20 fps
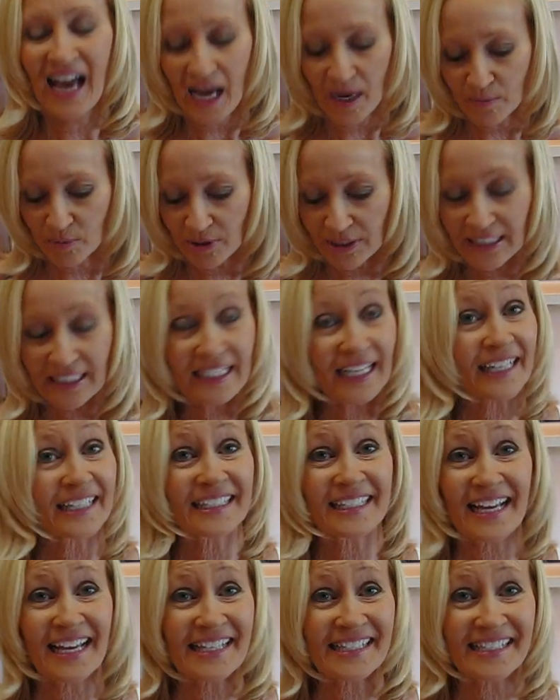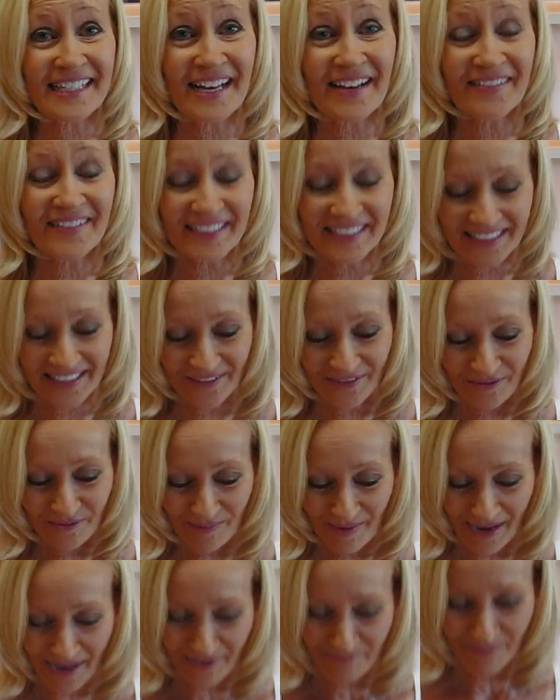I'm going to take a taste of it, give you
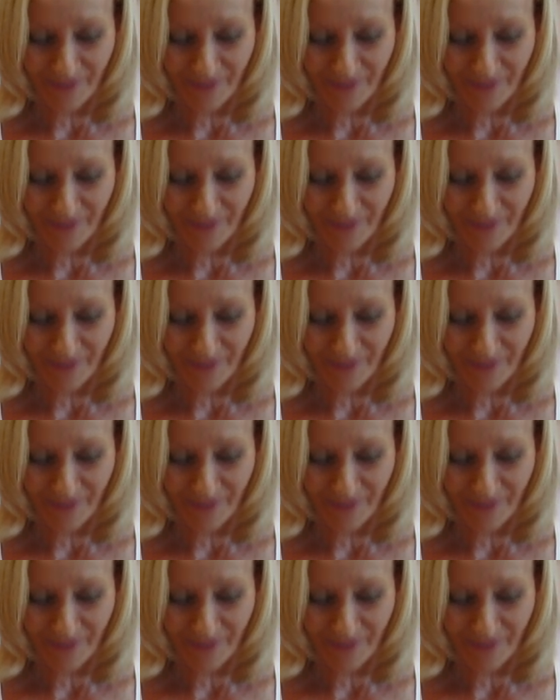my